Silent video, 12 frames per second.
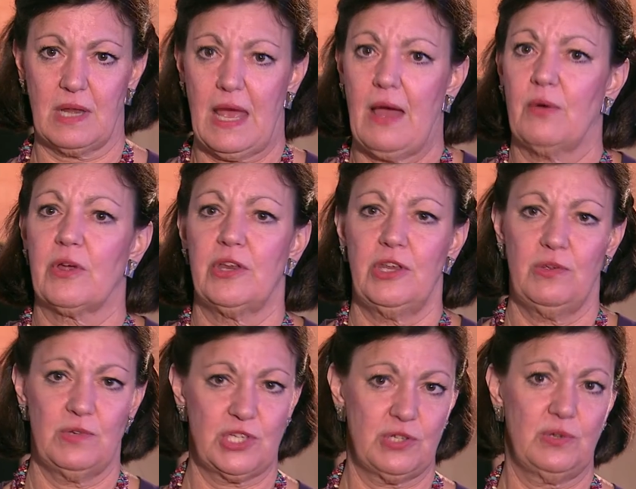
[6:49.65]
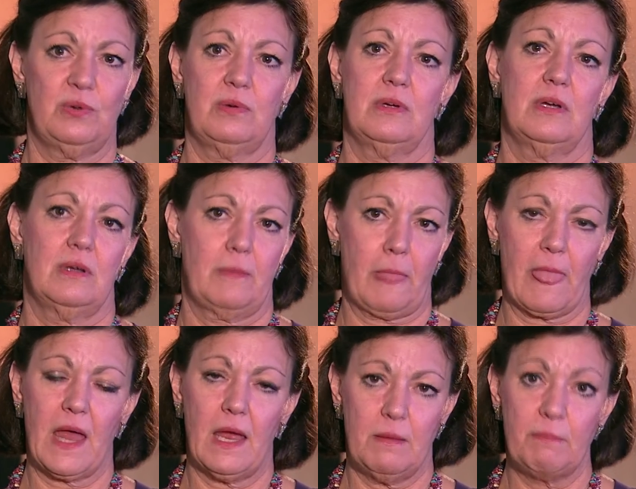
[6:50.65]
How can you do
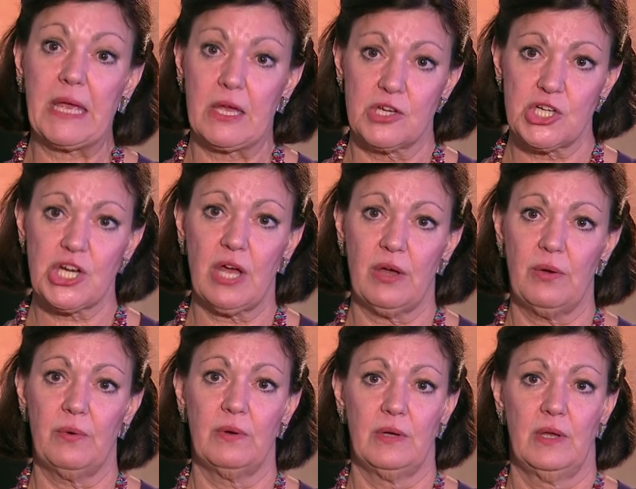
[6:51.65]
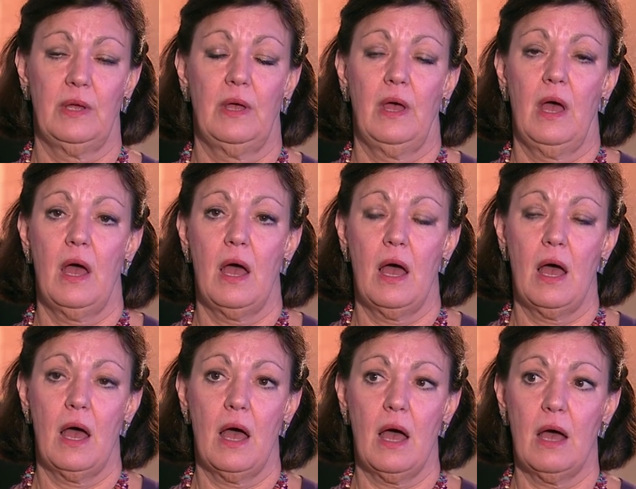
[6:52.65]
a bigger show?
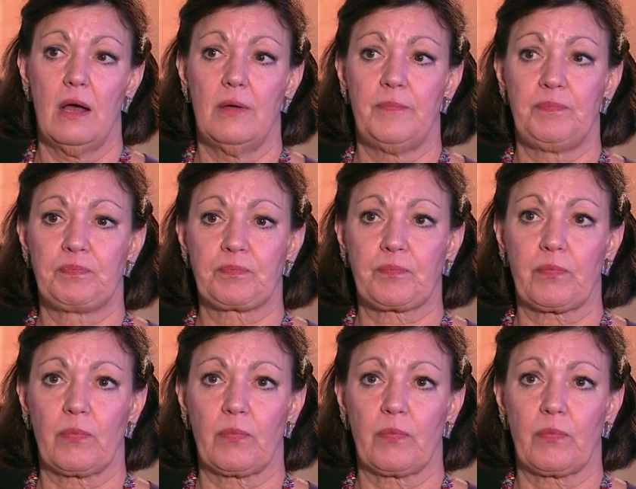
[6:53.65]
I